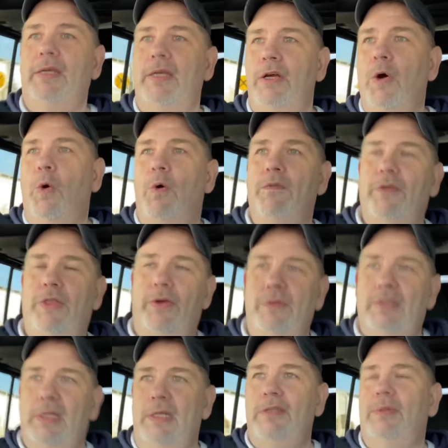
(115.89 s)
Go over those
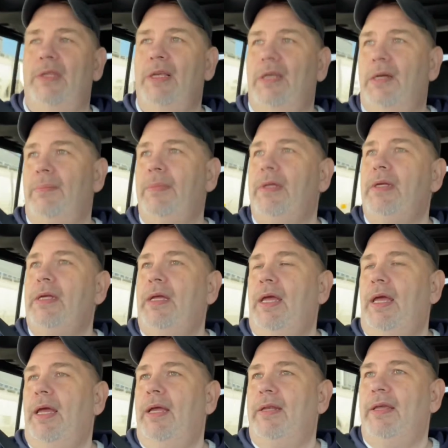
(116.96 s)
things with them and